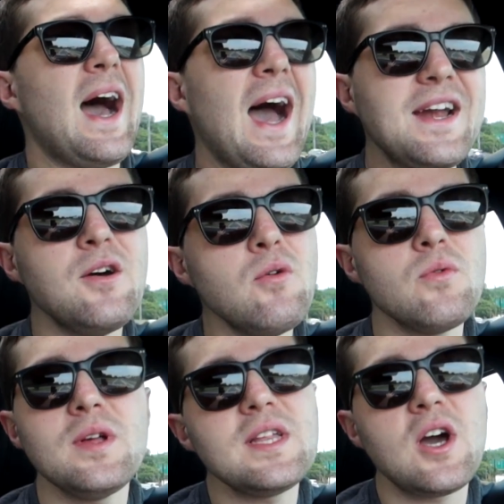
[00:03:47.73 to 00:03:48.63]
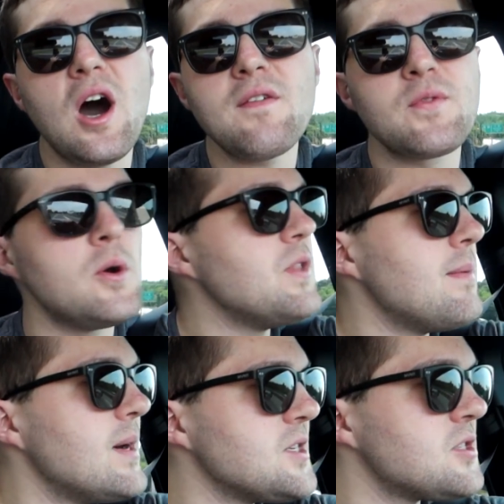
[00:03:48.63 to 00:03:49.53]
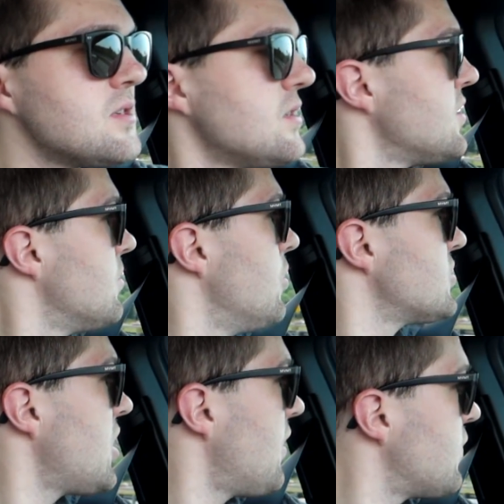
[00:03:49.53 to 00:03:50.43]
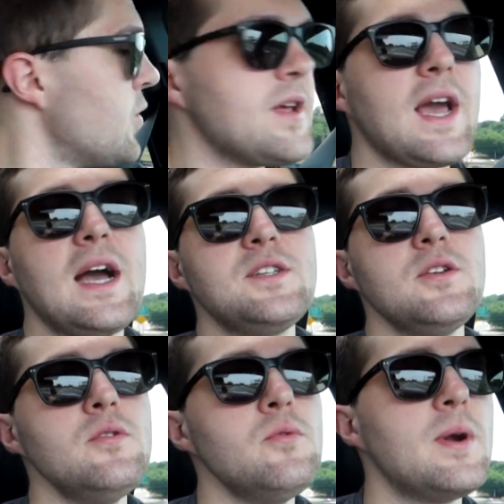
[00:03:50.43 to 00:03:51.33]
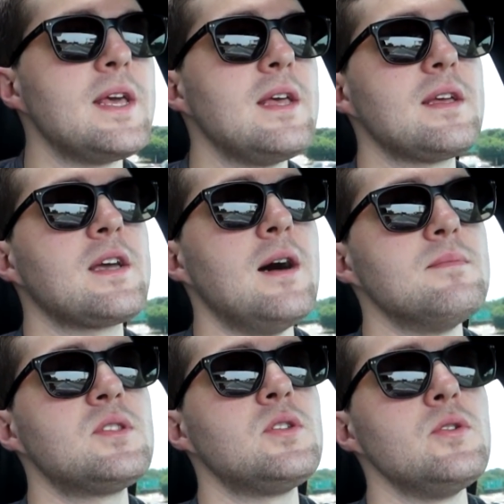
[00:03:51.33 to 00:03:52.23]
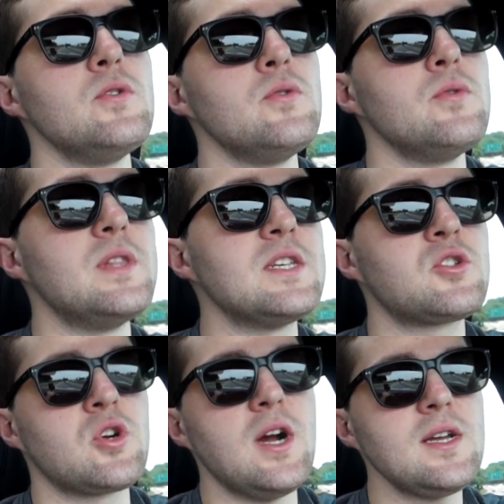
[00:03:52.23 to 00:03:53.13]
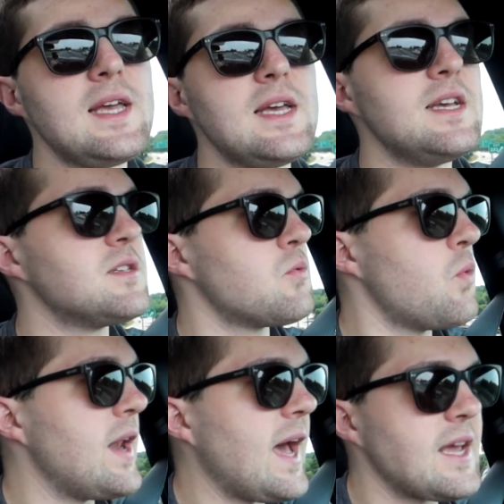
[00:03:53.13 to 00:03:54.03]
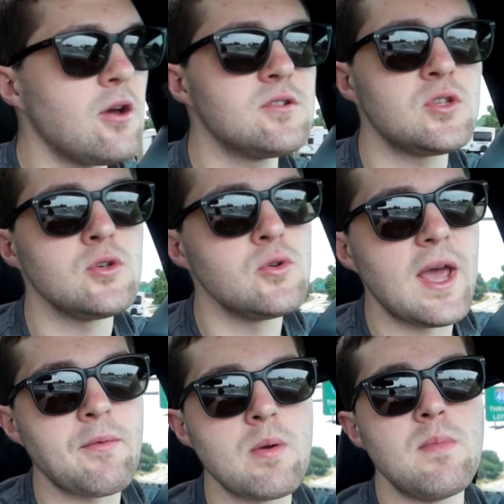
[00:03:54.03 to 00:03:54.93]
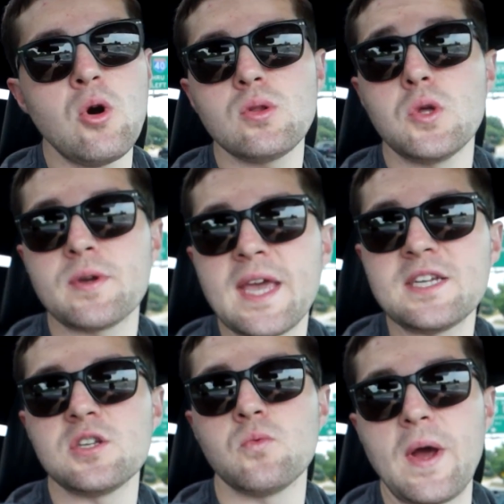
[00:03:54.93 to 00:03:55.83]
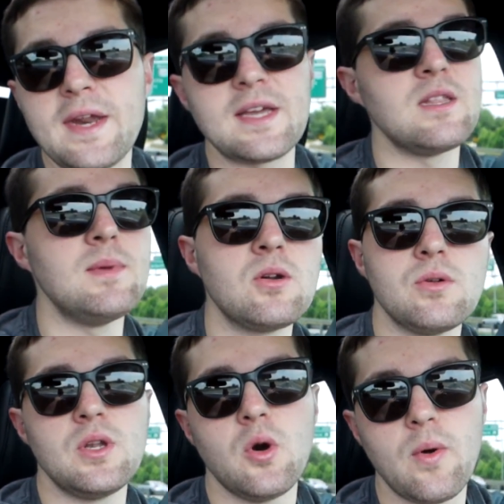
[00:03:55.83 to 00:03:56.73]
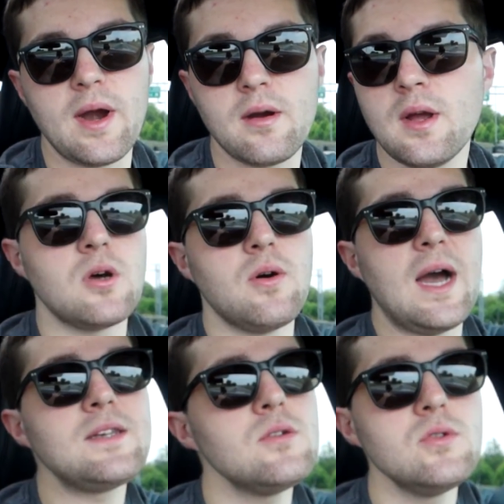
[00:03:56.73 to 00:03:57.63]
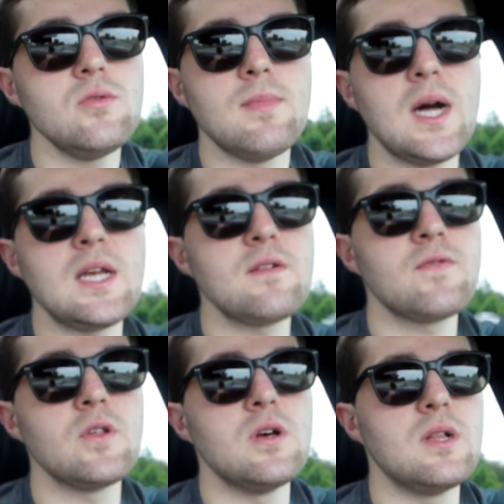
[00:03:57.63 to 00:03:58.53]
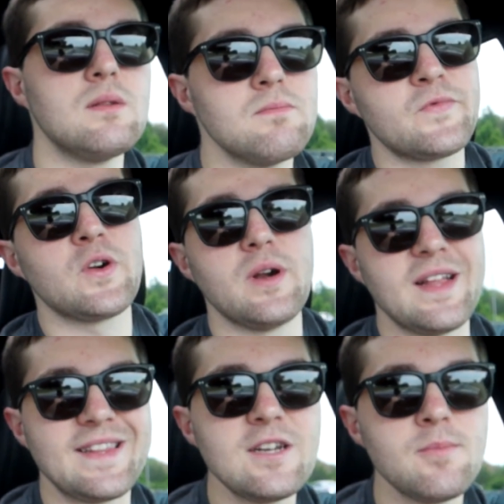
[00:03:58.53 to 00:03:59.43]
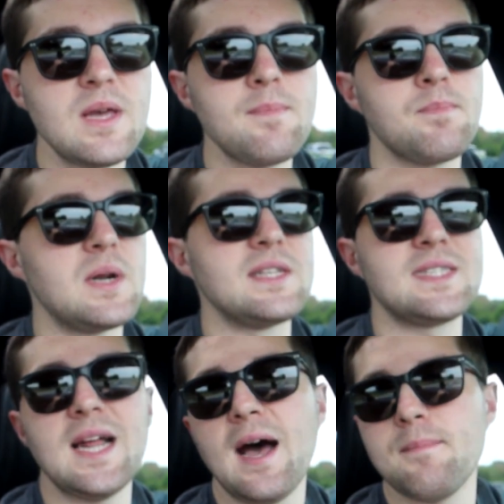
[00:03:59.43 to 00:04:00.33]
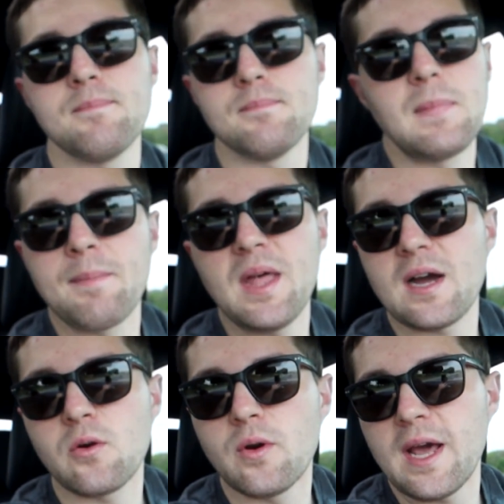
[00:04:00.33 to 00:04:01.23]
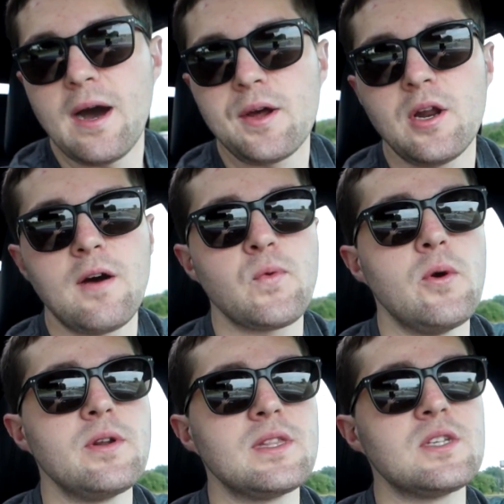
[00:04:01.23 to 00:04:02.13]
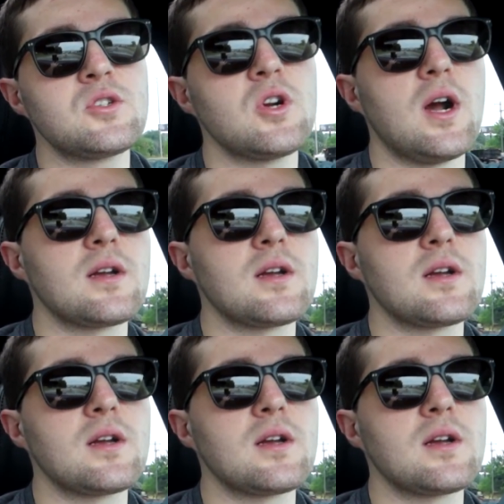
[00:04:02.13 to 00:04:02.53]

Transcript: I don't really off-road that much. Most off-roading I do when it comes to this truck is when I go to a remote location wedding in the middle of nowhere. So I do mudding for a little bit, but I'm not going out and off-roading this truck.